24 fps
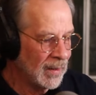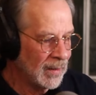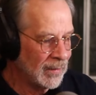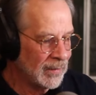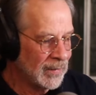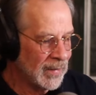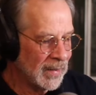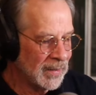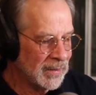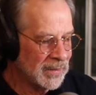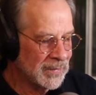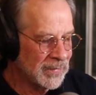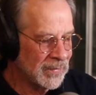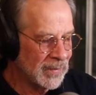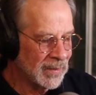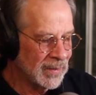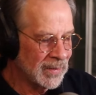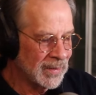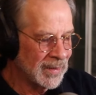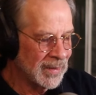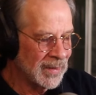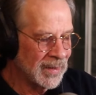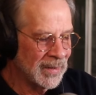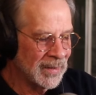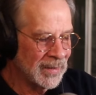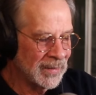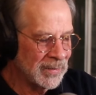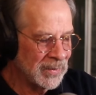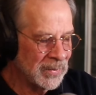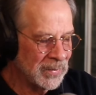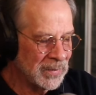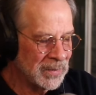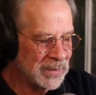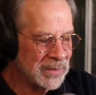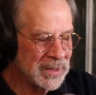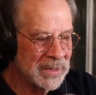Thanks for
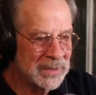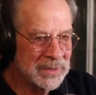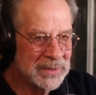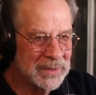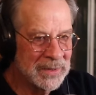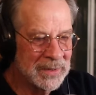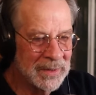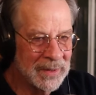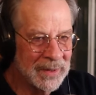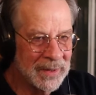your attention.